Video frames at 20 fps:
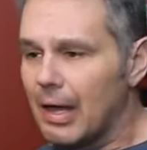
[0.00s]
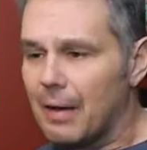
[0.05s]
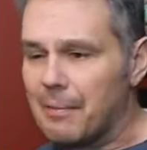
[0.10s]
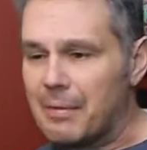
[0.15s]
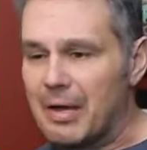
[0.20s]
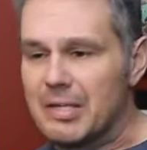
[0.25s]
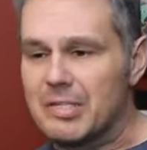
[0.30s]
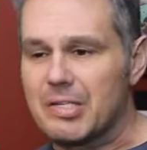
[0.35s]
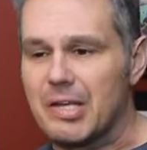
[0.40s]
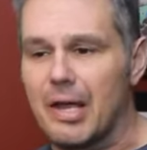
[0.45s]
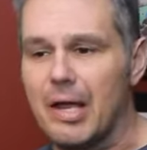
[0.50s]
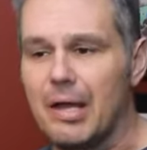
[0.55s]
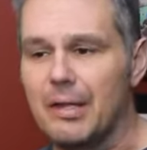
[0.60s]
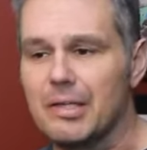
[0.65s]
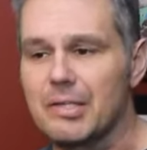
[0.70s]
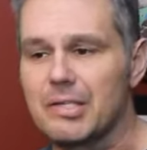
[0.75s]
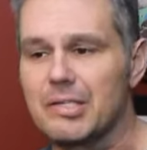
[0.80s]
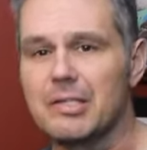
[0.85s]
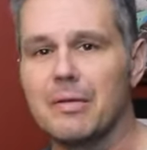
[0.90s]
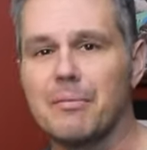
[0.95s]
I'm not saying
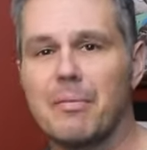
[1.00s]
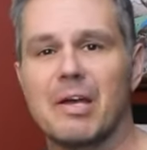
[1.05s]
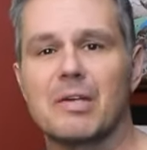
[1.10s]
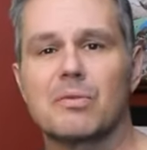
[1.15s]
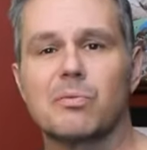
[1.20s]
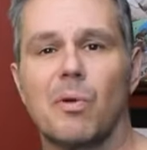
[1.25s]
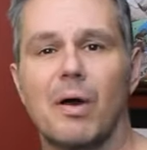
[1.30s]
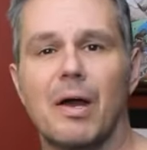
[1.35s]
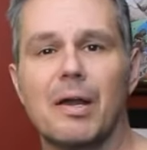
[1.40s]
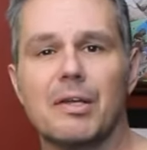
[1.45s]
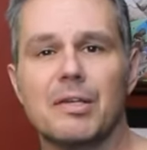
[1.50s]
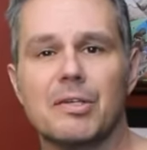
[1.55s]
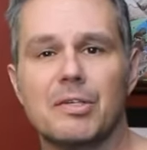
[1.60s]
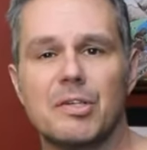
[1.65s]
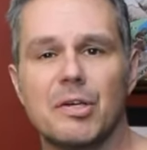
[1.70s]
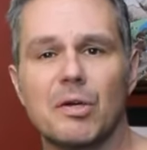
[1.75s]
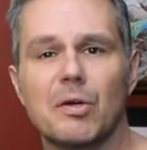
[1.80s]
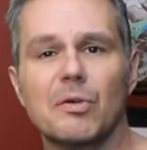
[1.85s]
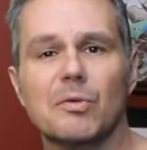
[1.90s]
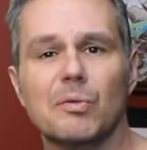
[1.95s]
this is the best way to
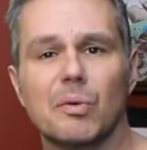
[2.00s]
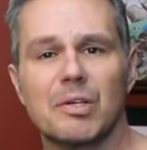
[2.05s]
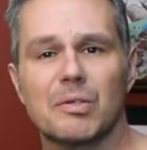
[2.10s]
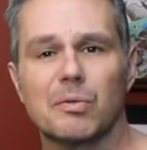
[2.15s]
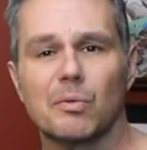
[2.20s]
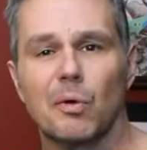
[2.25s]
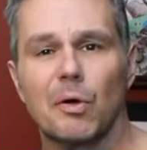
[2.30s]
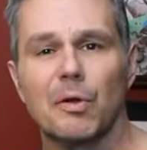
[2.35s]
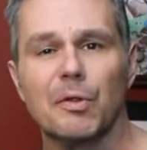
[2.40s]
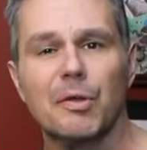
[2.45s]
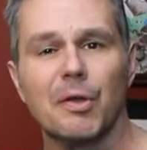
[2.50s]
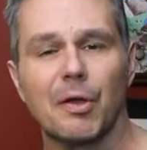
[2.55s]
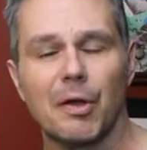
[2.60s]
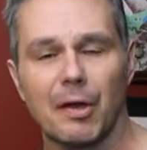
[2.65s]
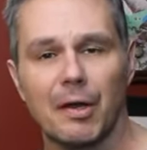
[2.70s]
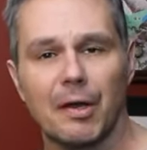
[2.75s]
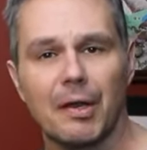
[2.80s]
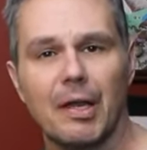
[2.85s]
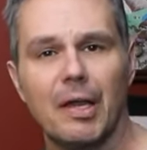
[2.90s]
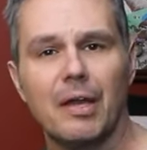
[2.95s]
choose which one you're
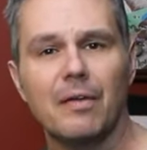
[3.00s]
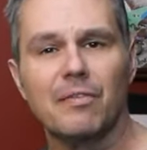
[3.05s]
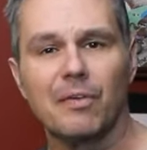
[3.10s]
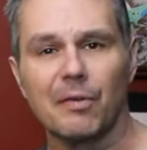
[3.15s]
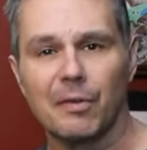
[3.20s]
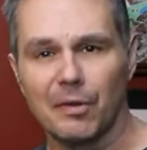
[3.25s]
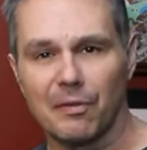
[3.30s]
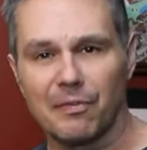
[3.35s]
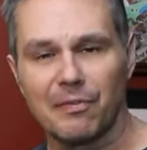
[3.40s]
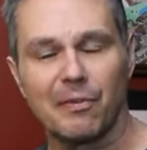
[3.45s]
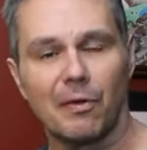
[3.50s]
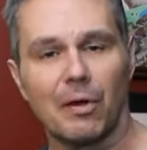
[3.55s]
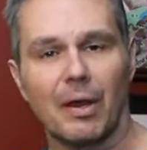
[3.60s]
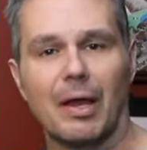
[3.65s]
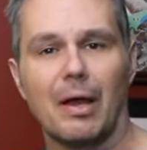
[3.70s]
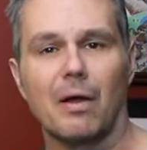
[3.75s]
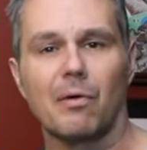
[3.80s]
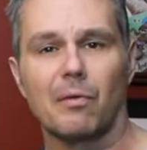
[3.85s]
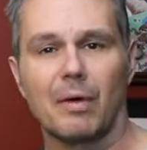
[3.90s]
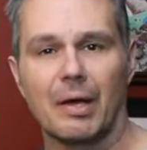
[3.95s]
going to need for your full
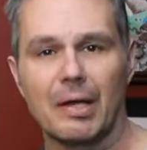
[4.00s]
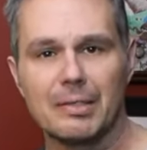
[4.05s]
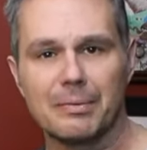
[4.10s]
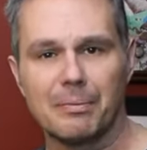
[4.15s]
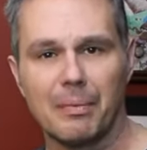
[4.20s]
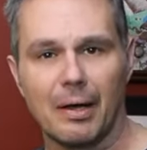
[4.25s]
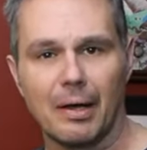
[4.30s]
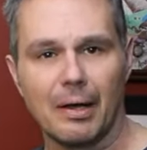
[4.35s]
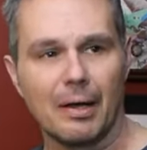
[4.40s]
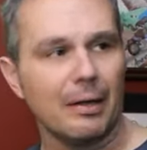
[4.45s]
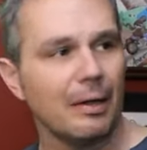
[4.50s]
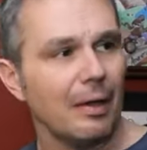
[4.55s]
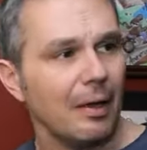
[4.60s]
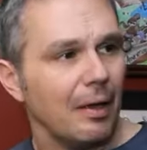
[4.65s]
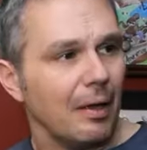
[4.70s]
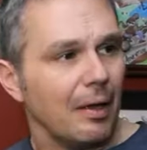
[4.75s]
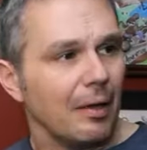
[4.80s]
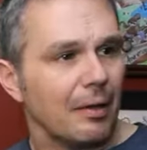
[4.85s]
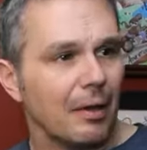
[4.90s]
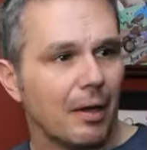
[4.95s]
out race bike
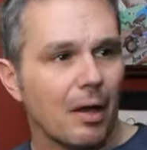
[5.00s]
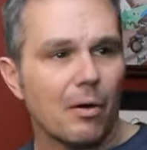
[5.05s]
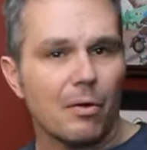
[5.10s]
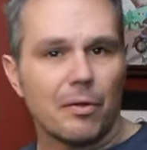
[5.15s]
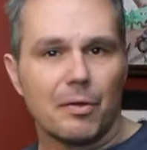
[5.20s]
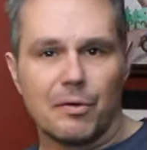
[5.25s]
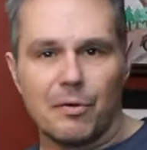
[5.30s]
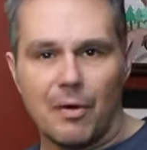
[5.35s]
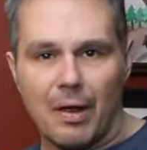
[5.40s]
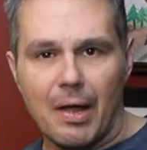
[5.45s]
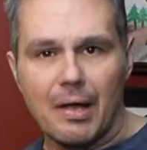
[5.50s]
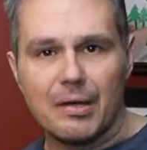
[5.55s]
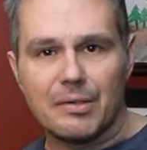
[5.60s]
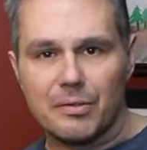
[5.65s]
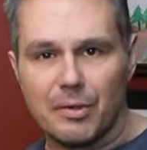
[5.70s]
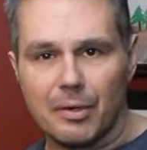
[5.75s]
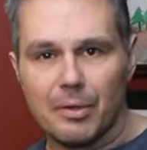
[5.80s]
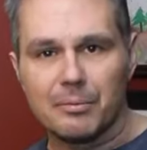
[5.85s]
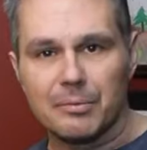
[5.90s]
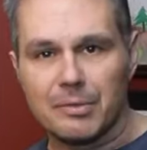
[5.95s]
to go to the drag
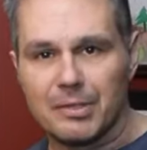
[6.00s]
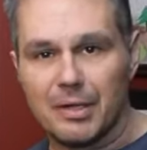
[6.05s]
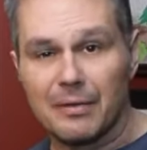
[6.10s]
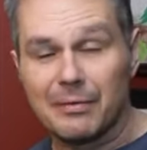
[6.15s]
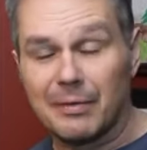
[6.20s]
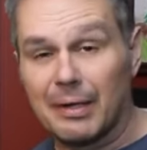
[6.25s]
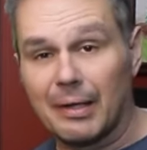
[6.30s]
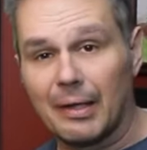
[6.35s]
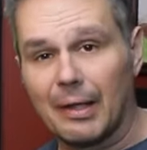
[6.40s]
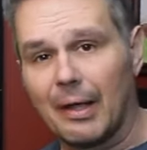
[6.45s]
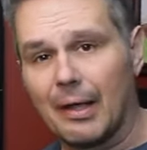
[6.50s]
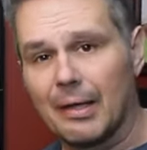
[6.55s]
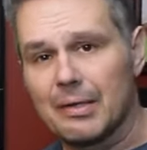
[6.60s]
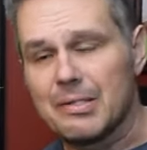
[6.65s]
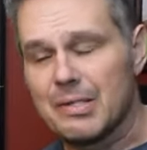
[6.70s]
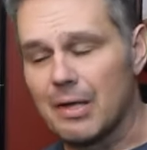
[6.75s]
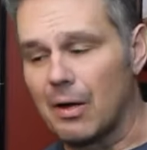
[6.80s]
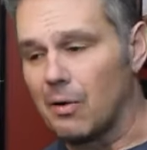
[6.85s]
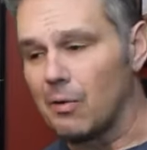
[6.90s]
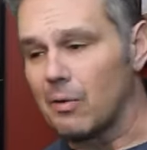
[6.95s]
strip and stuff like
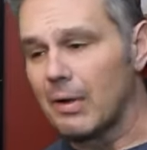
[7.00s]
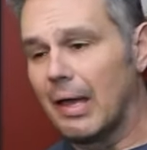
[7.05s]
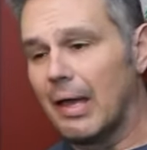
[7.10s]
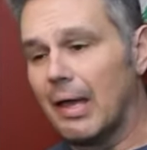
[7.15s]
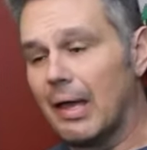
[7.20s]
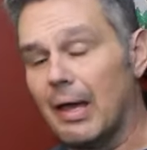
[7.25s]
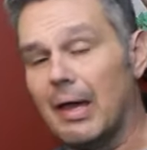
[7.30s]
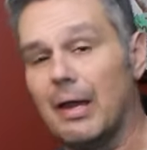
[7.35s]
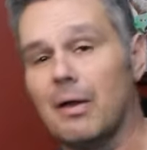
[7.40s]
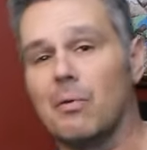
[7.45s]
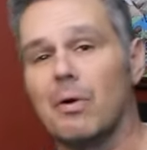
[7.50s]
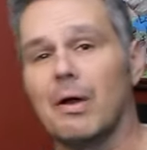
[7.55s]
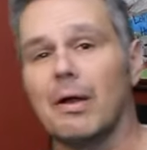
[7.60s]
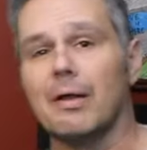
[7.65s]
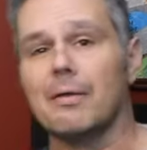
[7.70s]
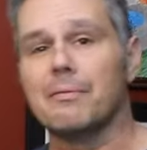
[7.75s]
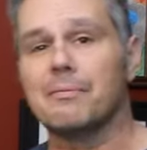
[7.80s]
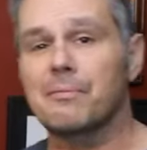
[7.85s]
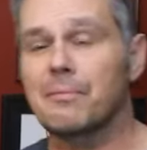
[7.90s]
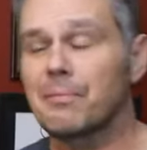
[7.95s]
that. So
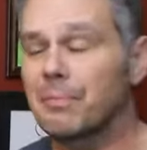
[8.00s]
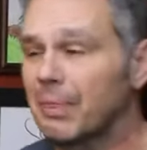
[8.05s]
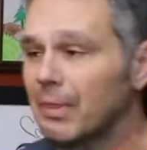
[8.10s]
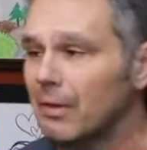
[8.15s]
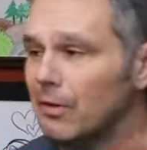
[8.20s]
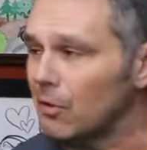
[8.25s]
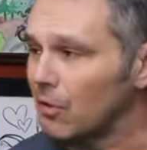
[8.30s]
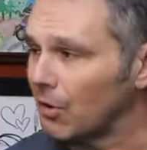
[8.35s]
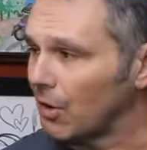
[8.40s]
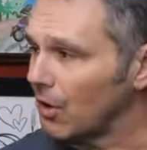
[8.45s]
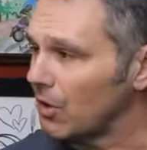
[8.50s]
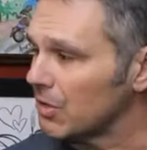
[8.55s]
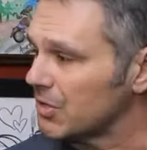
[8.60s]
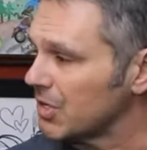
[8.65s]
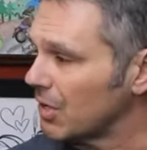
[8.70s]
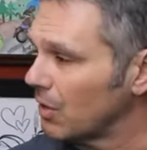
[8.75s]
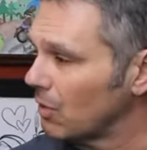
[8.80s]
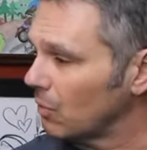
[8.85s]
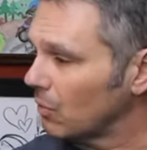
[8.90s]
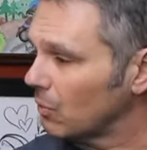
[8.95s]
anyway, you can
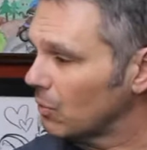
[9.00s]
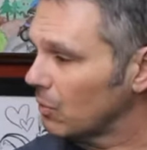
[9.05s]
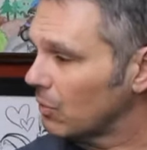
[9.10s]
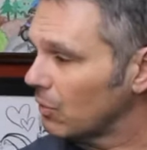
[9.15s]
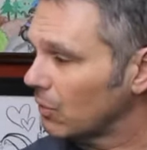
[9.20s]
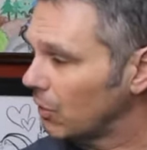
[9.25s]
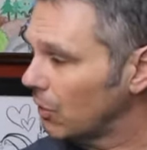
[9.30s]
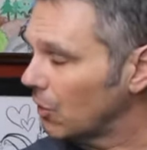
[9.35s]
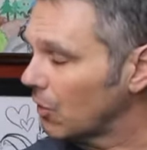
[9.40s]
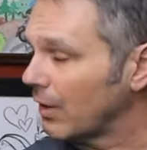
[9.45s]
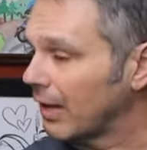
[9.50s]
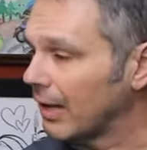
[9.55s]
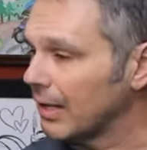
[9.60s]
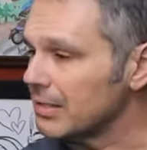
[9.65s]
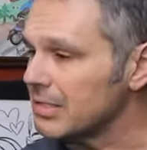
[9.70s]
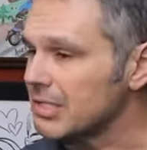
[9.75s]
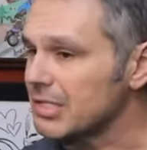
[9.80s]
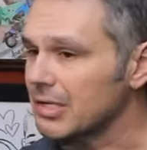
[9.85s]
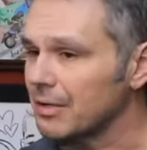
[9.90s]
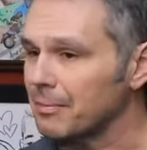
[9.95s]
also look
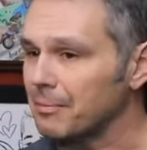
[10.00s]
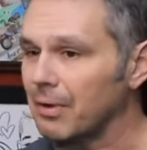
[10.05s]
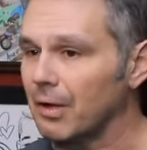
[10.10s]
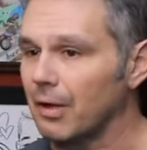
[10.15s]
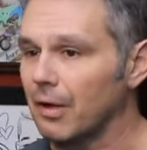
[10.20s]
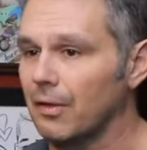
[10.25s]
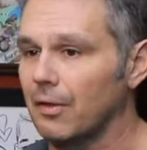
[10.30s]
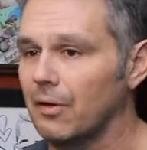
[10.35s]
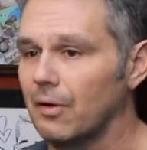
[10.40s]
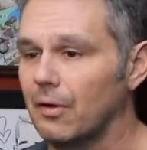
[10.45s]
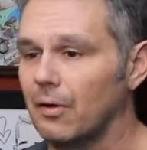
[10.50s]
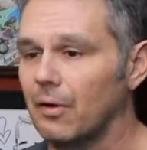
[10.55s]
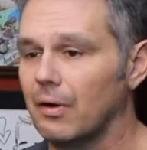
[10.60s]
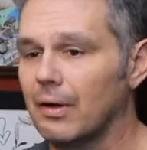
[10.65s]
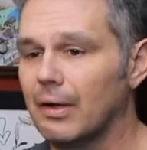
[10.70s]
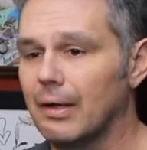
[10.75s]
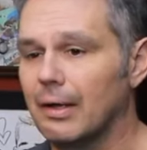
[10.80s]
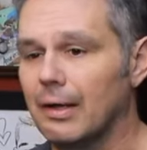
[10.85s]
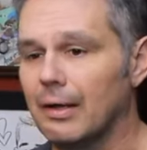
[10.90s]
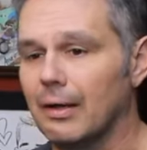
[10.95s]
at some
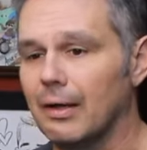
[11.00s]
other